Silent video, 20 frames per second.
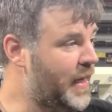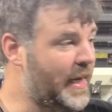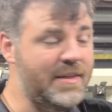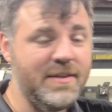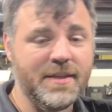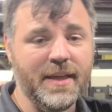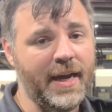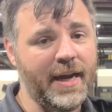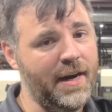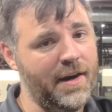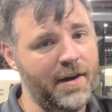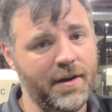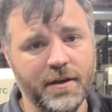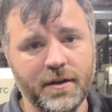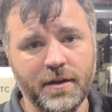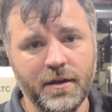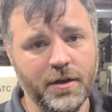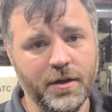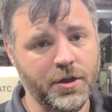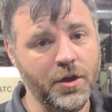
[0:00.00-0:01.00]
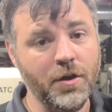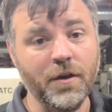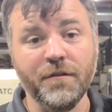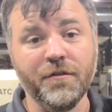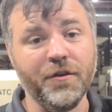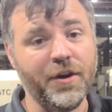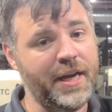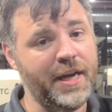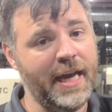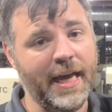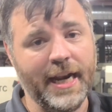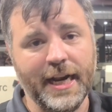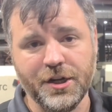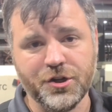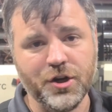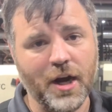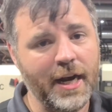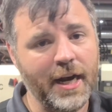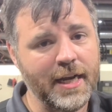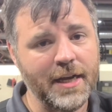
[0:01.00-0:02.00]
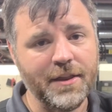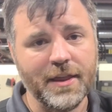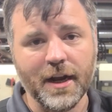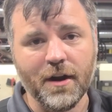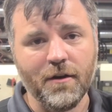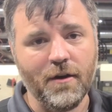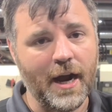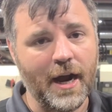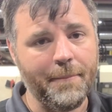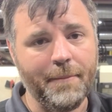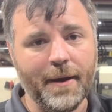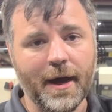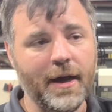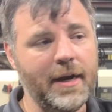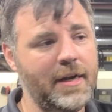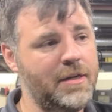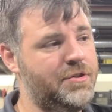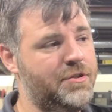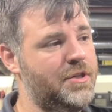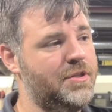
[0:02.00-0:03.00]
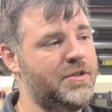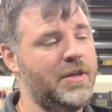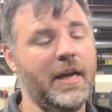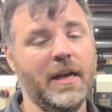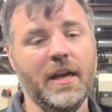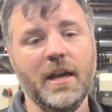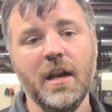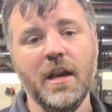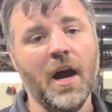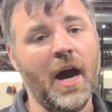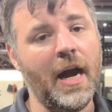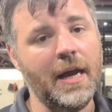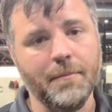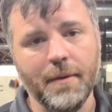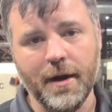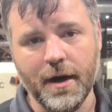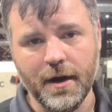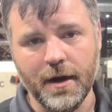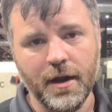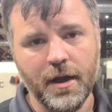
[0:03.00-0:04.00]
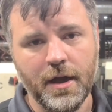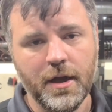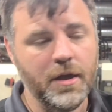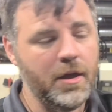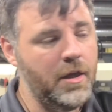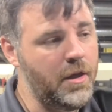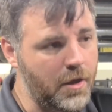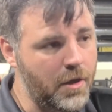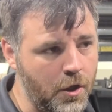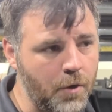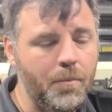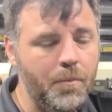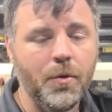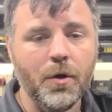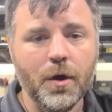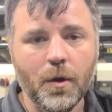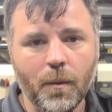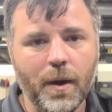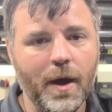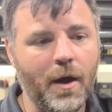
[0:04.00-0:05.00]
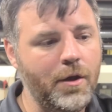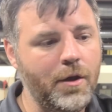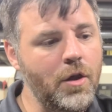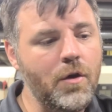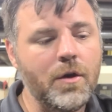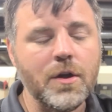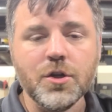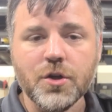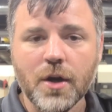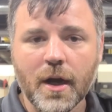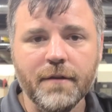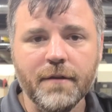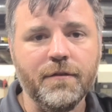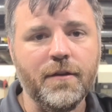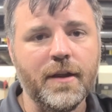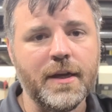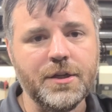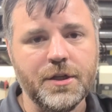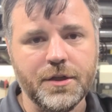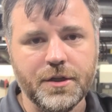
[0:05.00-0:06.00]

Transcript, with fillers: it's there. You can forget it. Trying to get that crap out is just a nightmare. You pretty well, you can try to flush